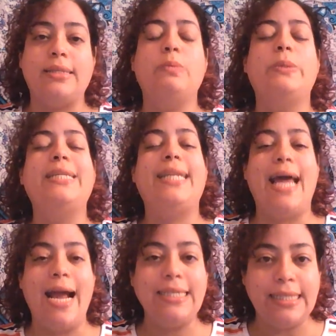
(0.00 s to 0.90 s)
It
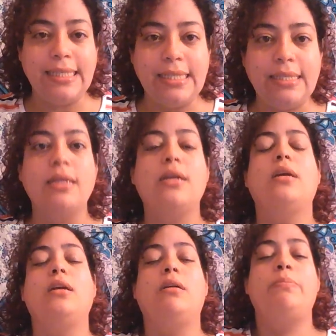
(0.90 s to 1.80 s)
relaxes
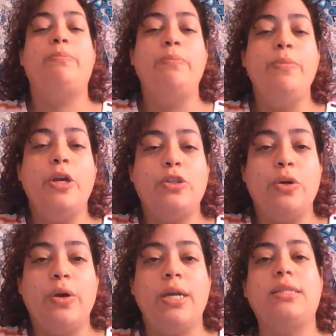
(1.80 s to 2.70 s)
your
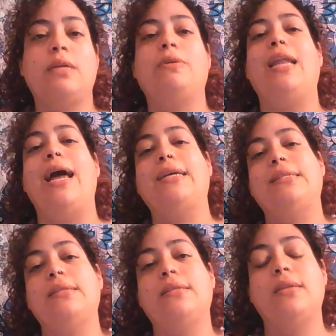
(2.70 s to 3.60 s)
joints, it
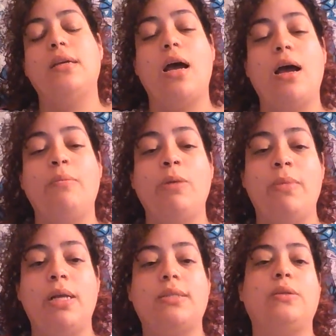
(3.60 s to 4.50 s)
relaxes your
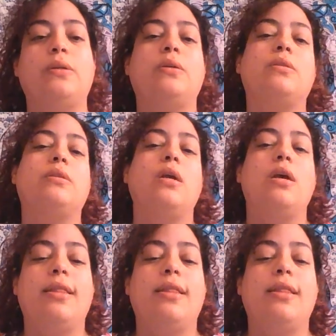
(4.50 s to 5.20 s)
muscles,